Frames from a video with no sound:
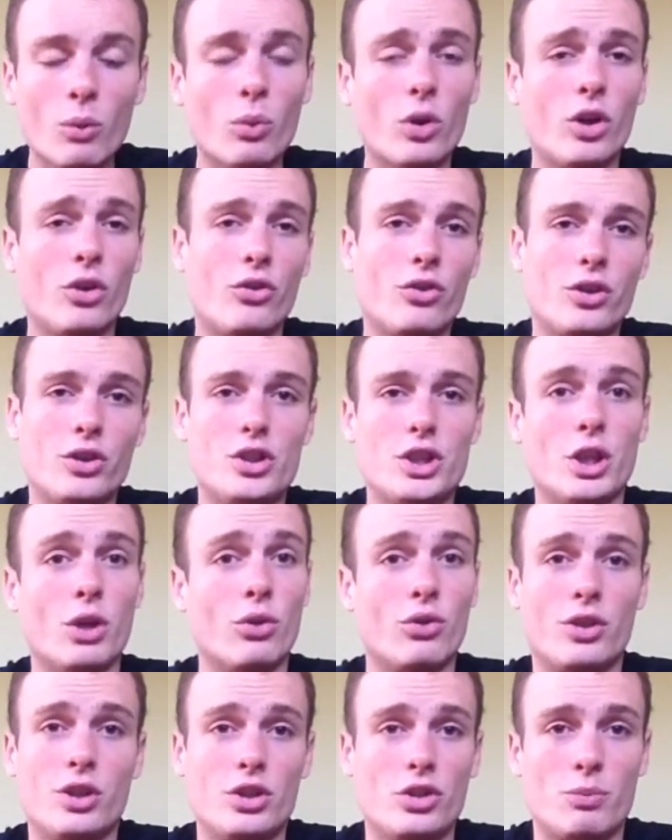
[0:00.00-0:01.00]
whereas the
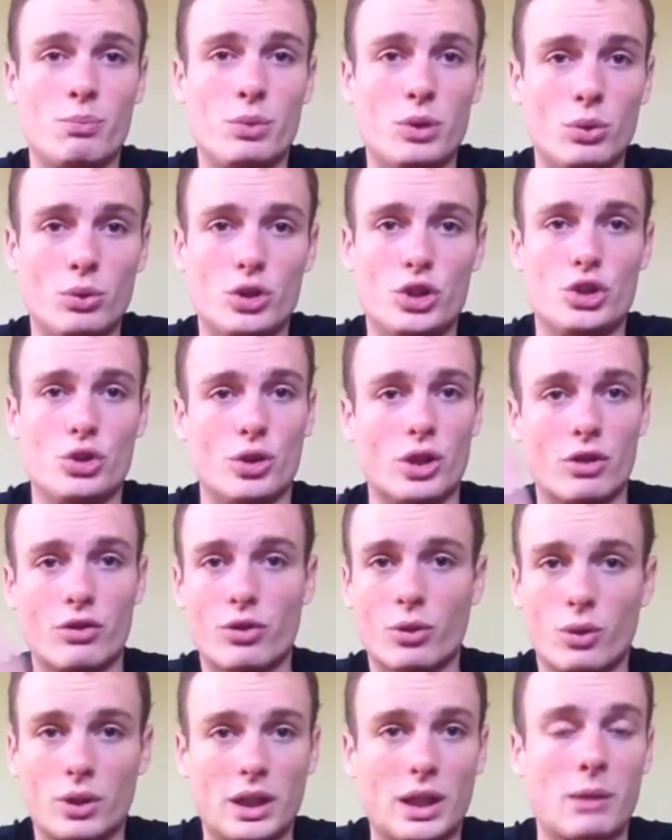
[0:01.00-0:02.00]
gels, they're just pure sugar,
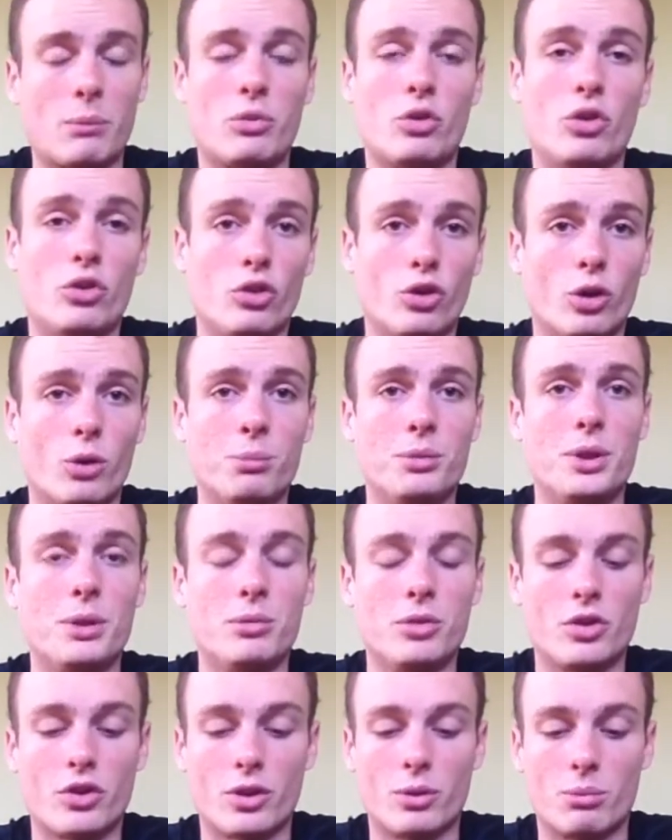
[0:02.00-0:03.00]
so it gets absorbed
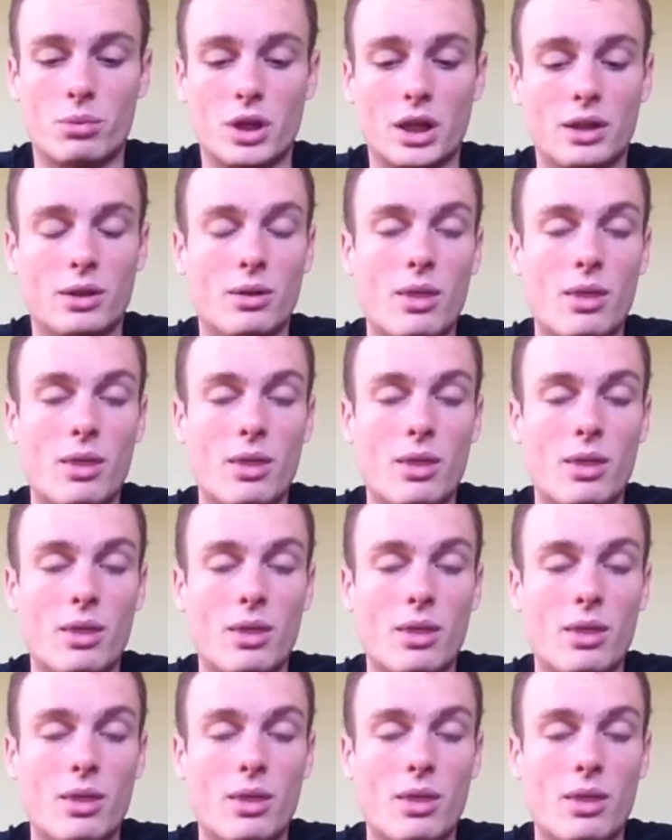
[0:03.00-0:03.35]
into the